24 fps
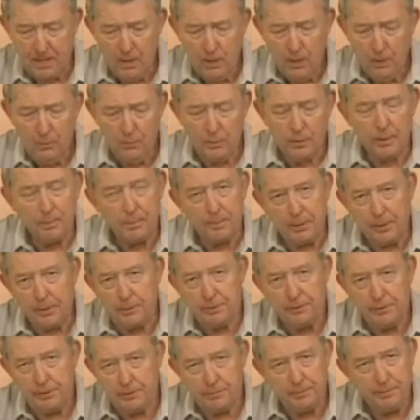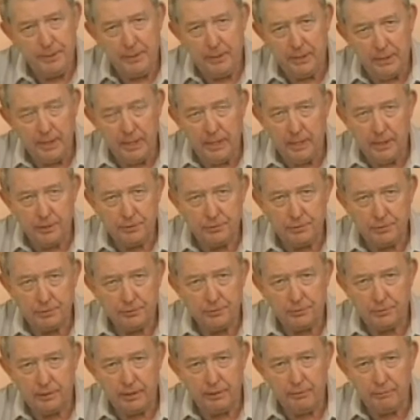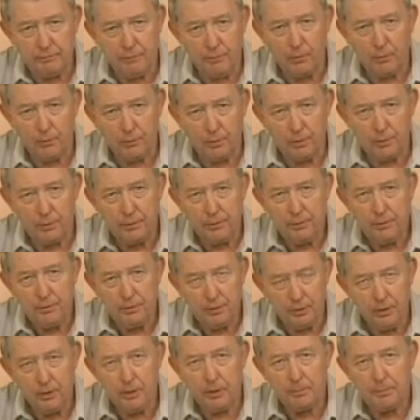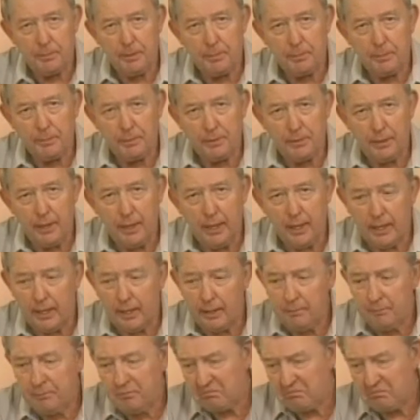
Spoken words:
When a person is being honest and straightforward, you look people in the eye.